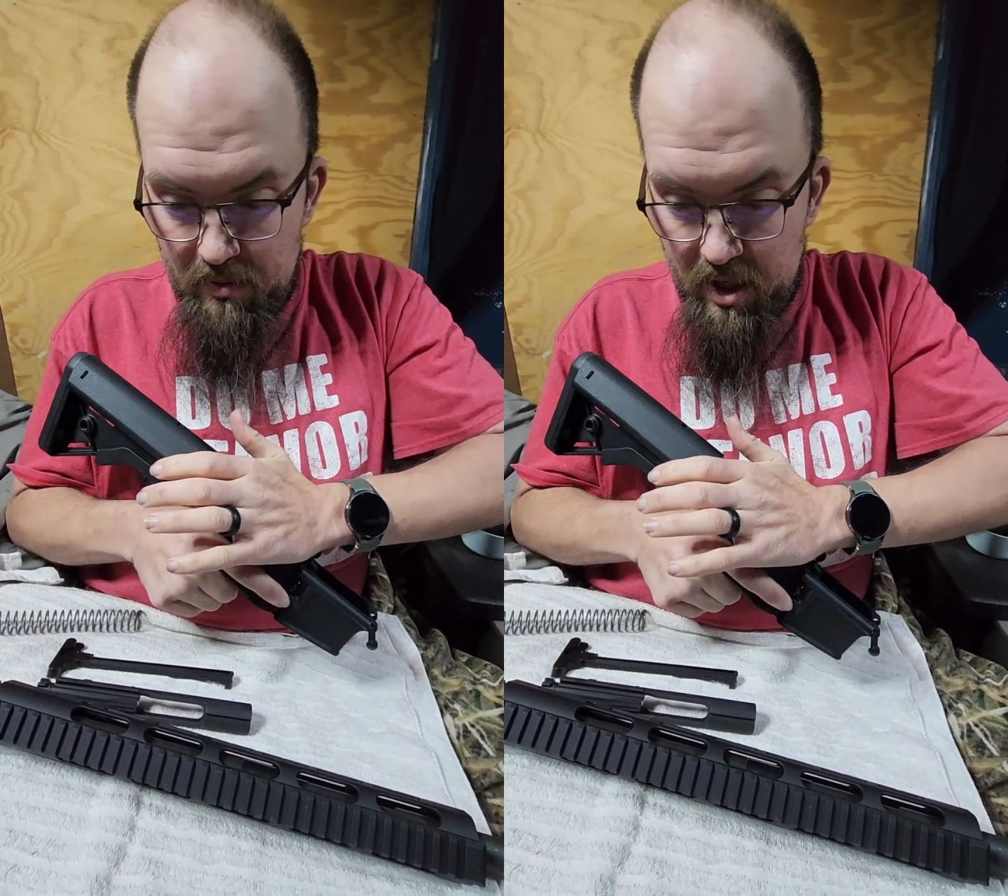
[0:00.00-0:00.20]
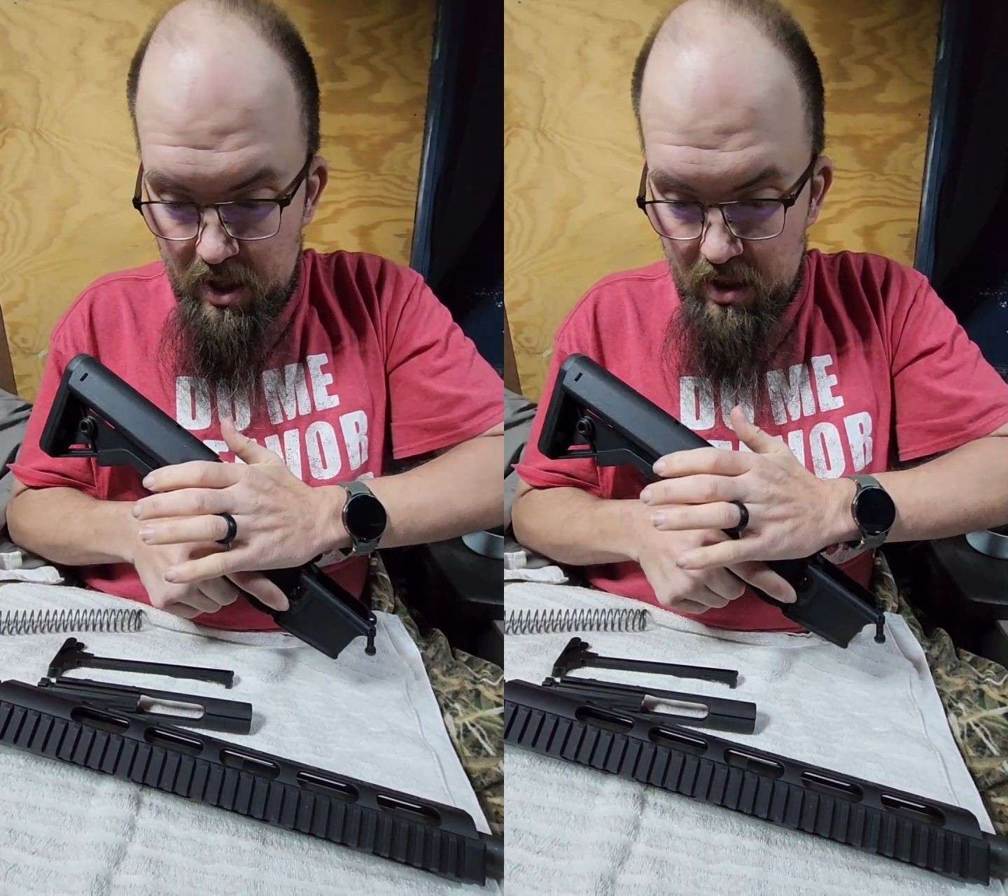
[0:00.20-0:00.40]

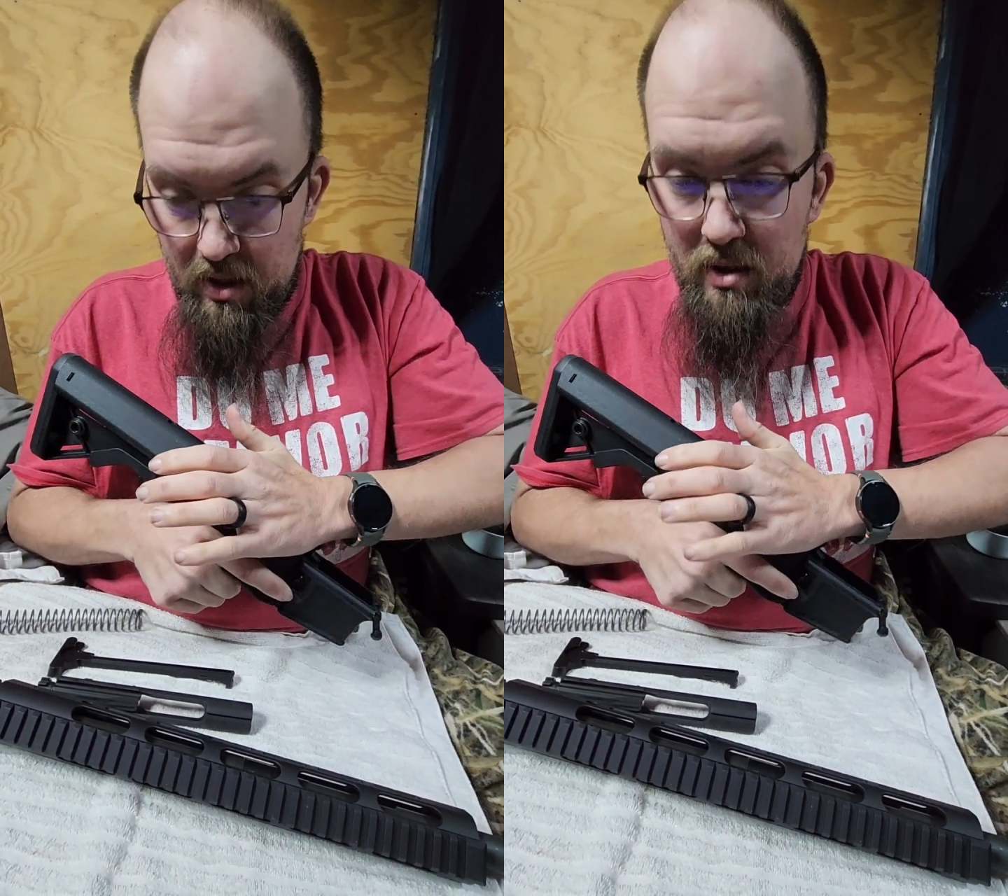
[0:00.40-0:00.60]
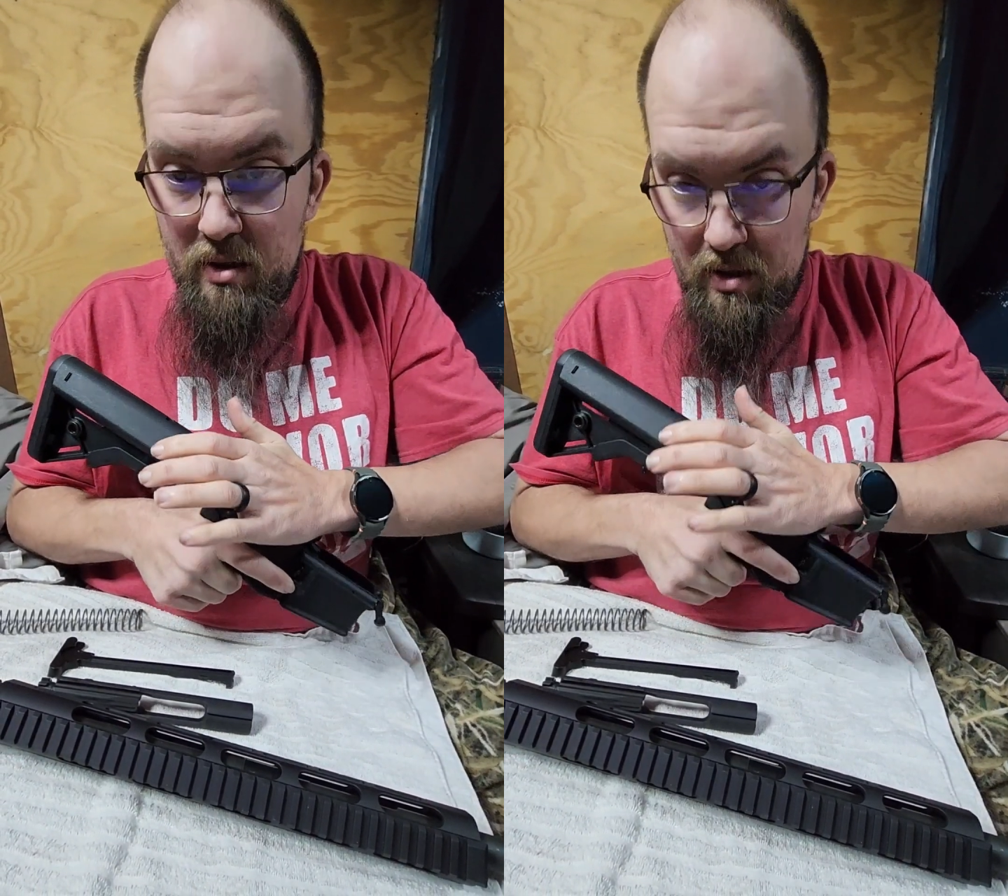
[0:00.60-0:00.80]
back
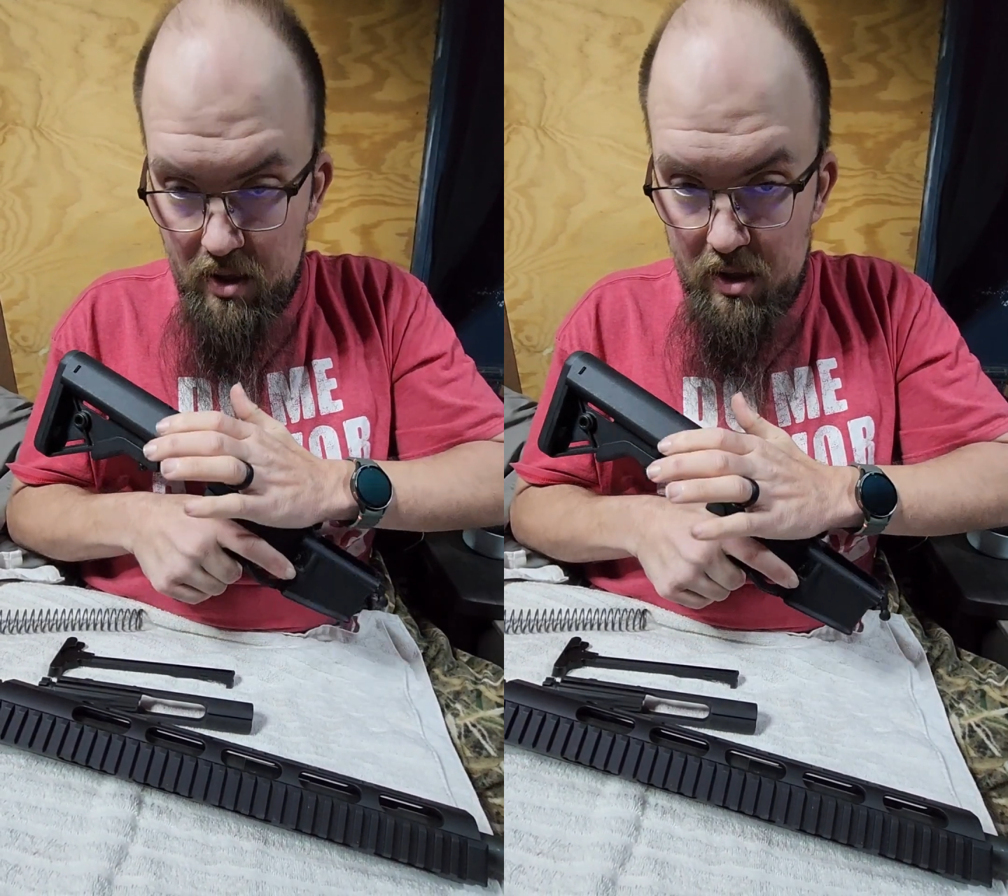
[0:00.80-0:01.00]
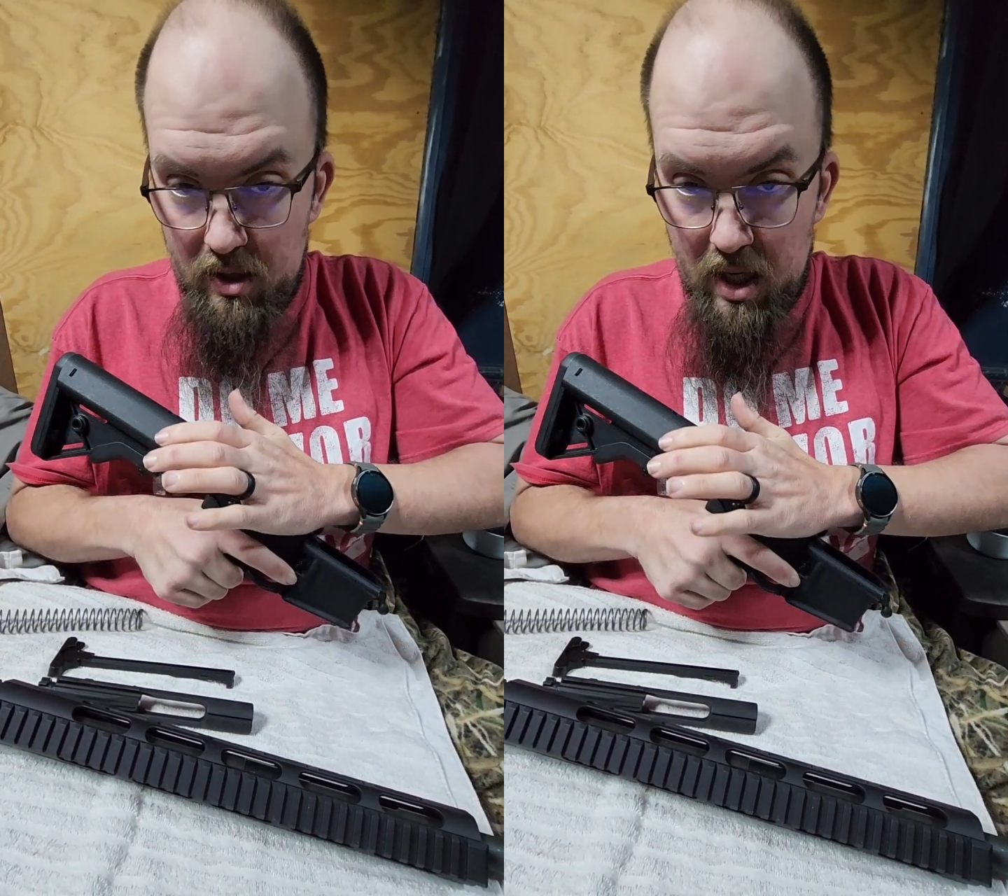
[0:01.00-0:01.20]

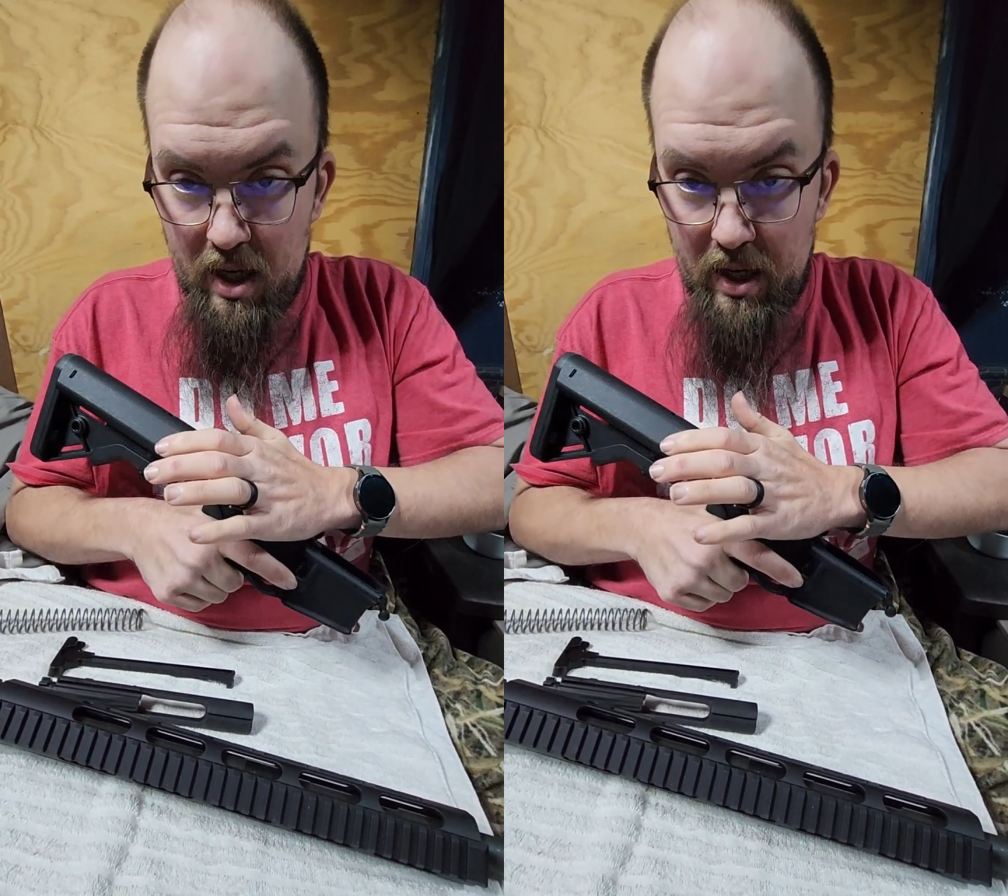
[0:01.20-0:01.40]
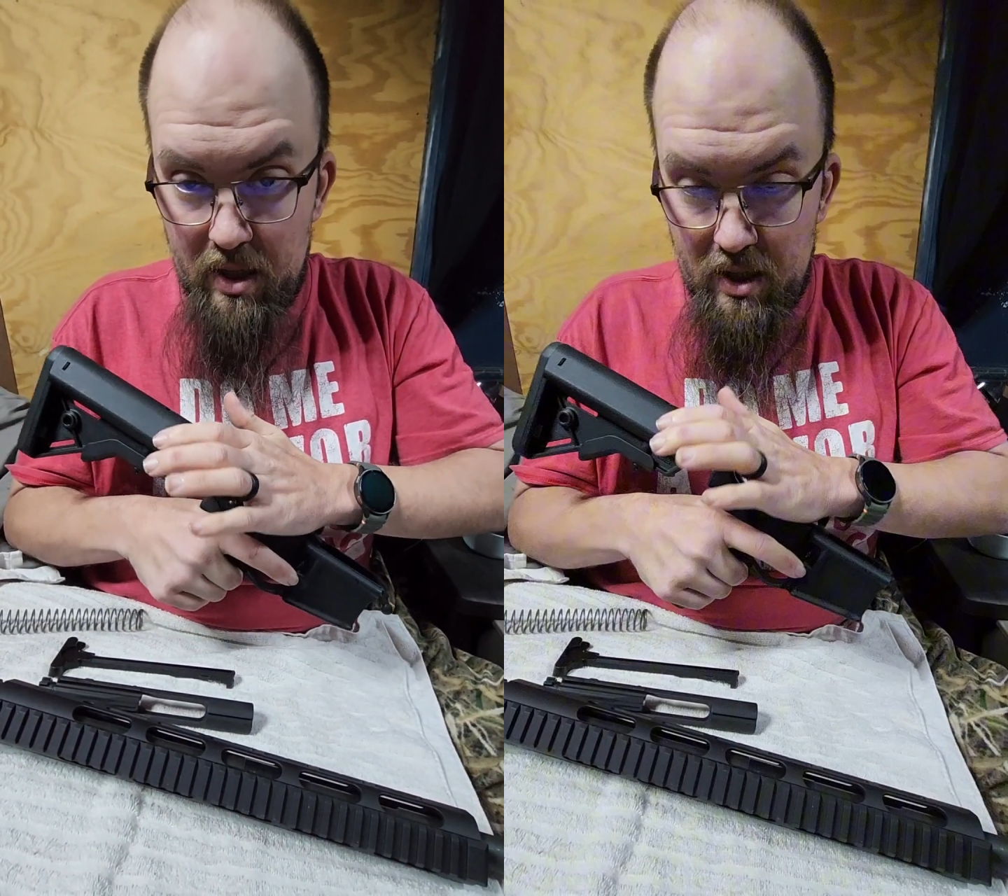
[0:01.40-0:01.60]
and lock it.